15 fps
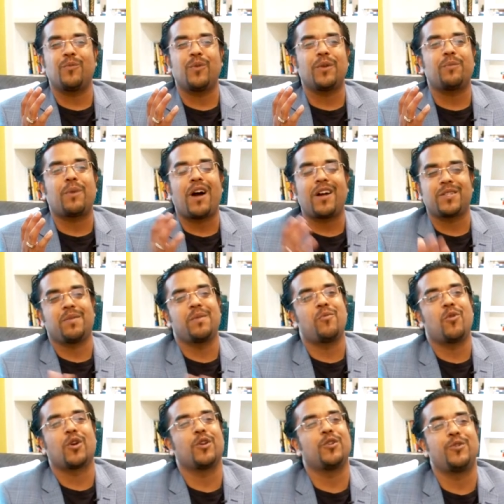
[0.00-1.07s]
What possibly
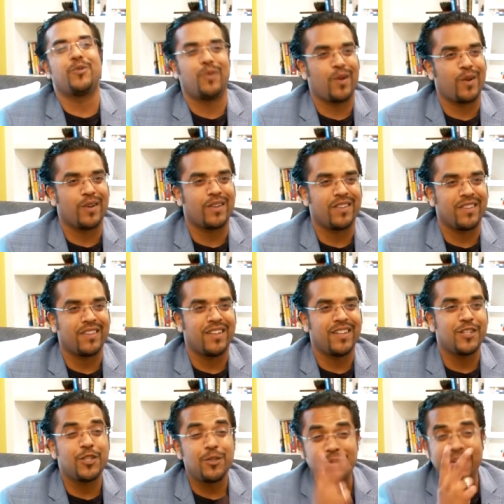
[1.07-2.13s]
more could you learn?
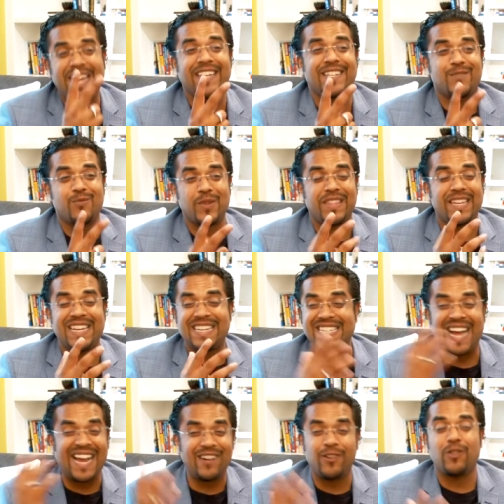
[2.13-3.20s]
Two days with the
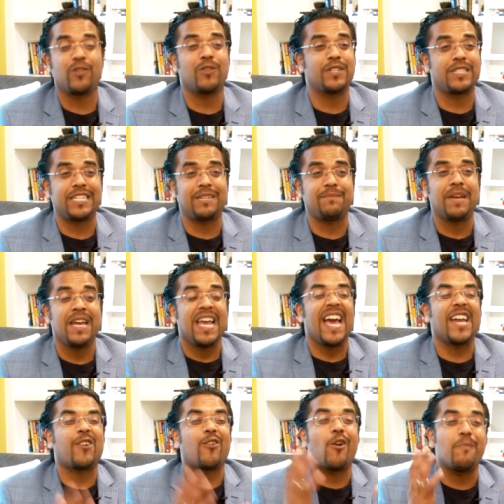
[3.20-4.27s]
entire Lurn team
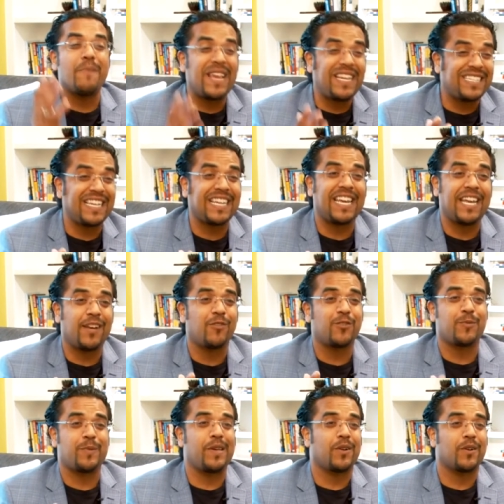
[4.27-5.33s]
and our amazing keynote
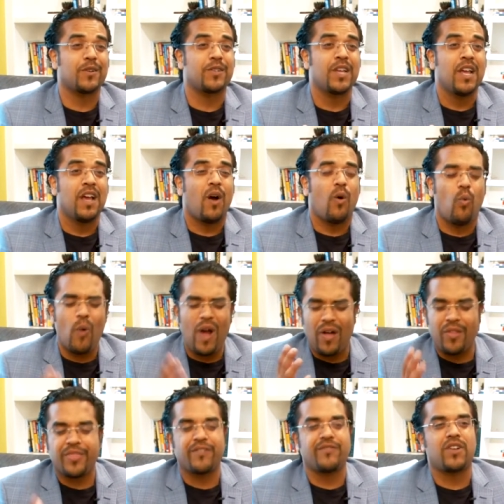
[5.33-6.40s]
speakers, a
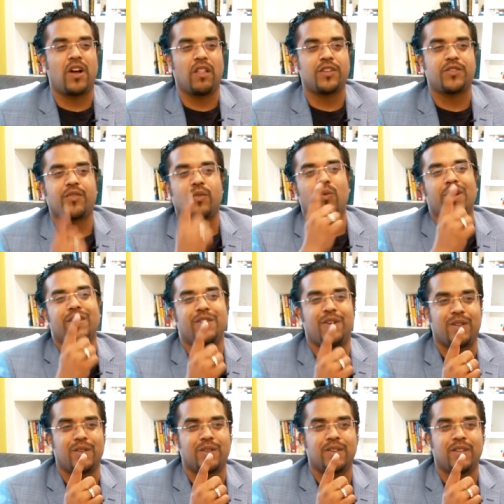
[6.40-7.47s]
wealth of knowledge for
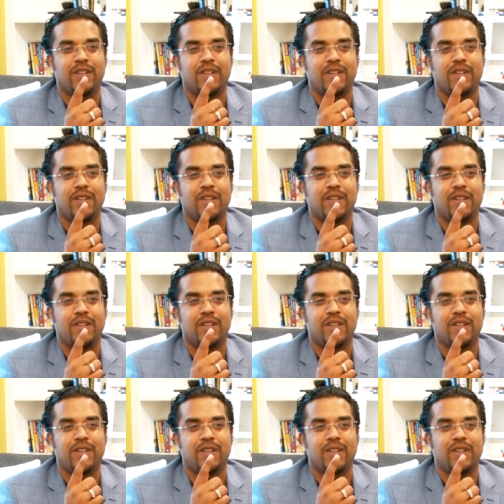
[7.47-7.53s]
$1.